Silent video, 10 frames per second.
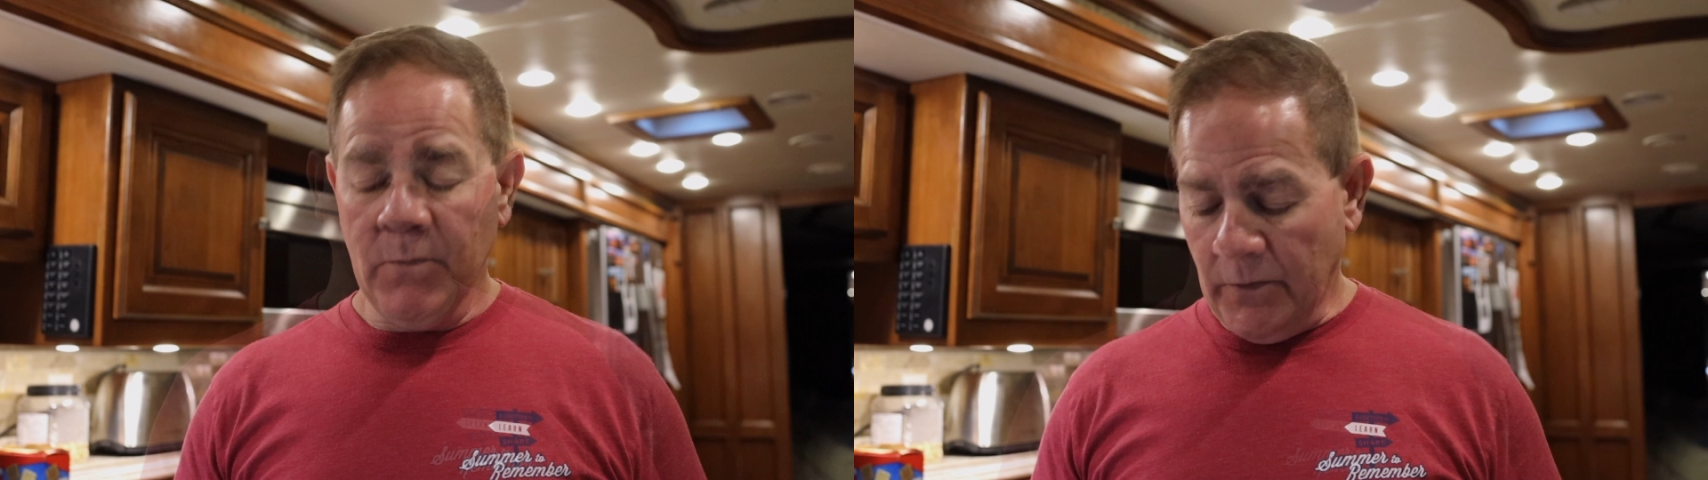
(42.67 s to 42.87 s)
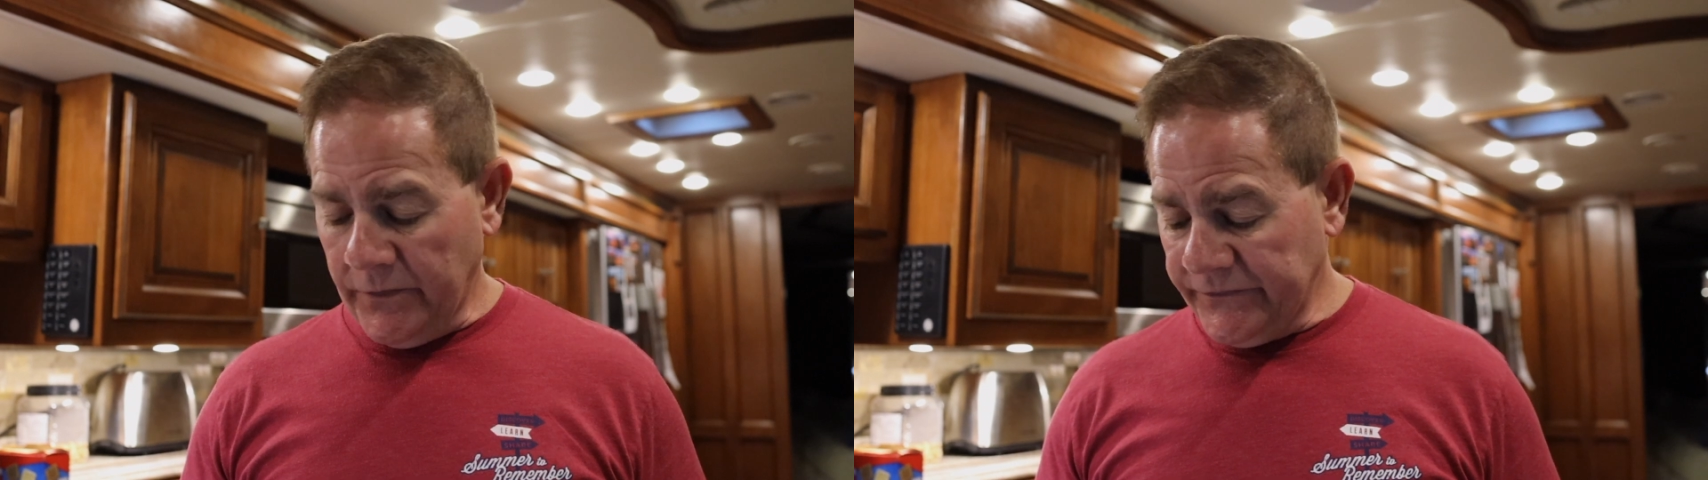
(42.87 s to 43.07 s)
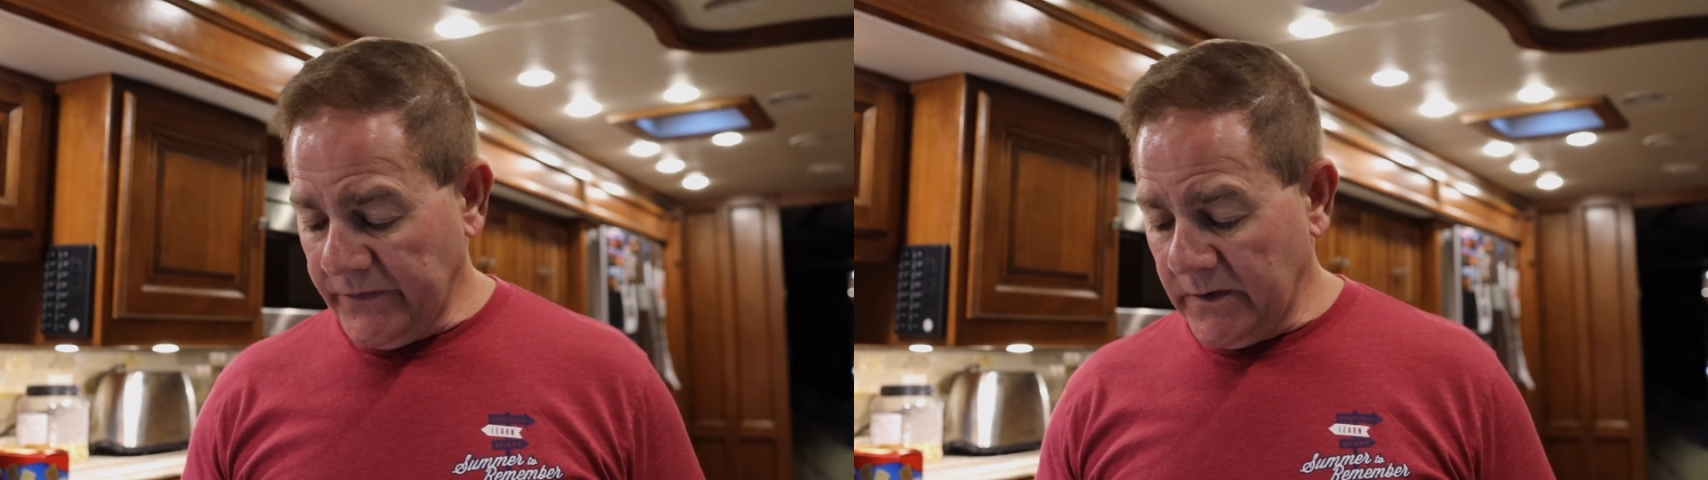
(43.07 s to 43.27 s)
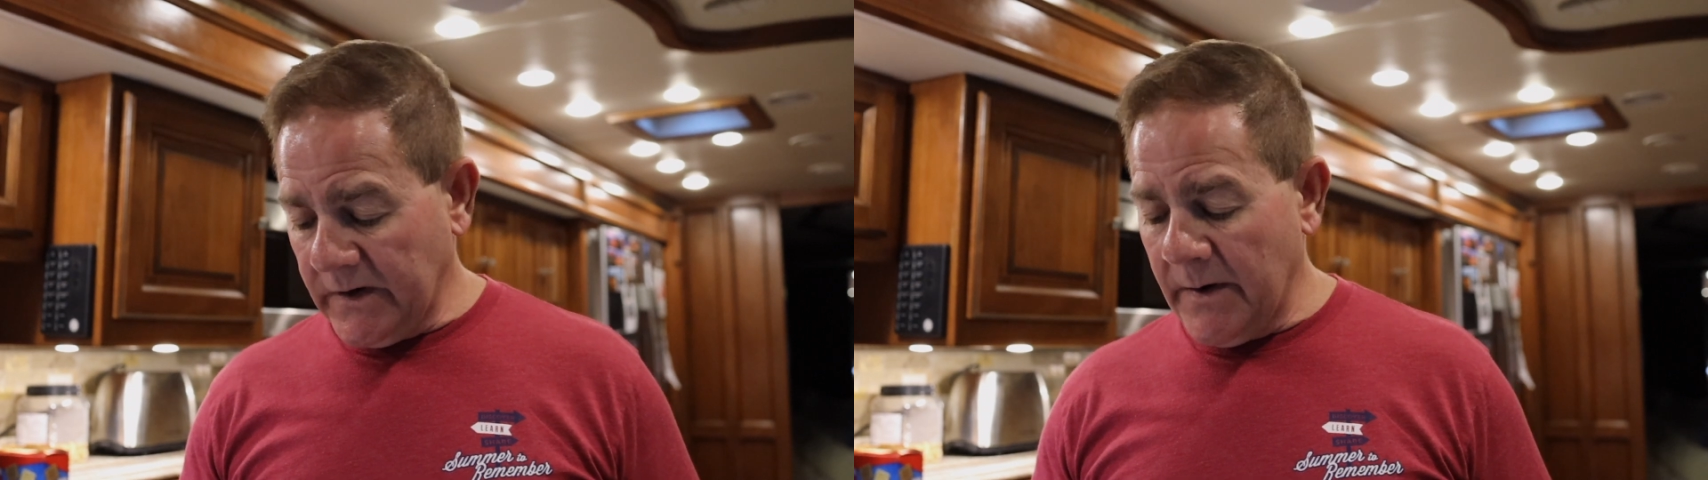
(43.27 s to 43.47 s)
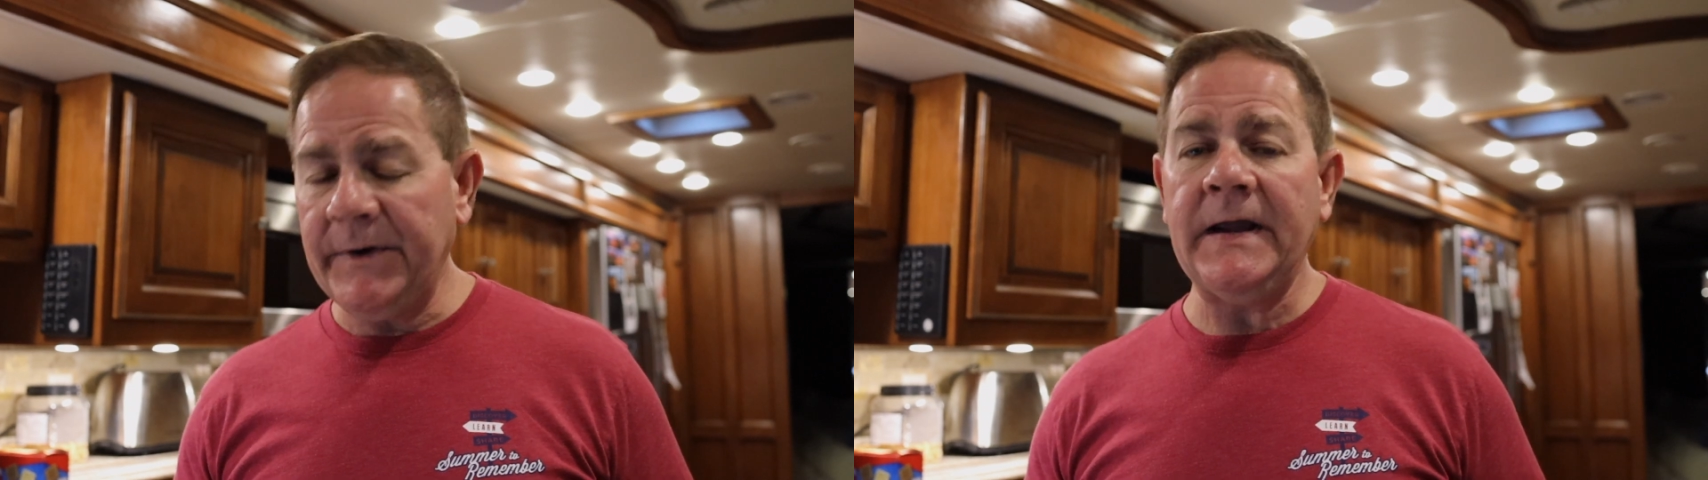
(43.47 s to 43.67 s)
where there's a
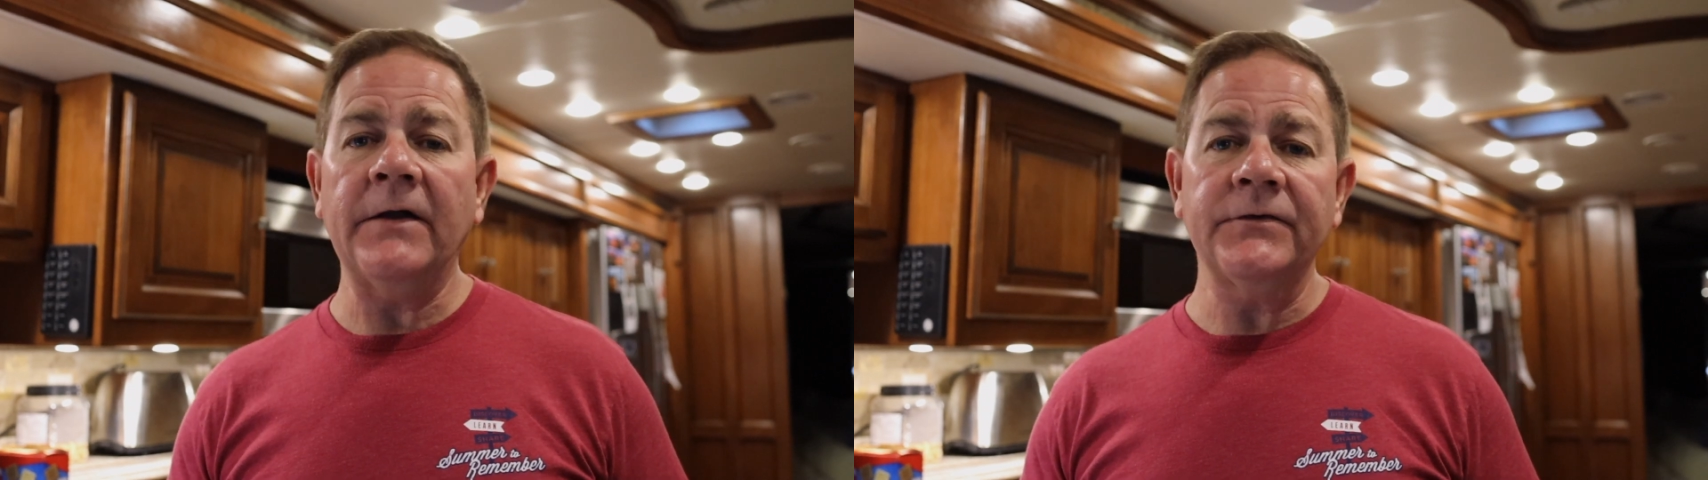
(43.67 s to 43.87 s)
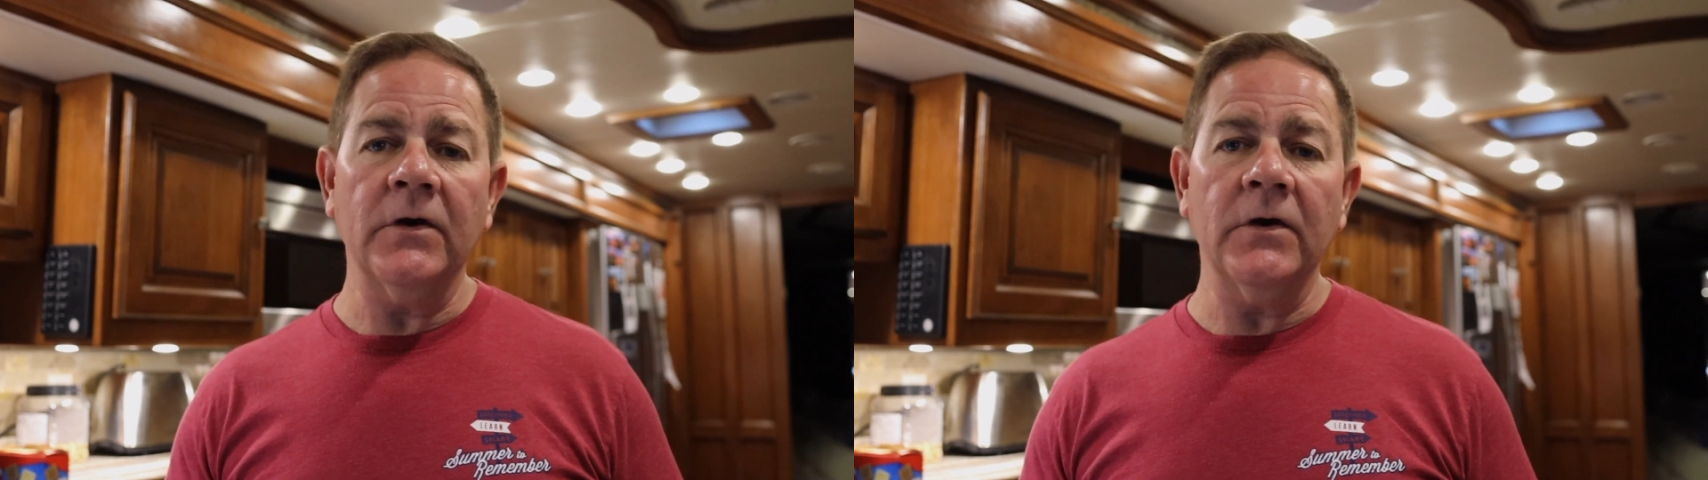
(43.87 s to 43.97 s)
company out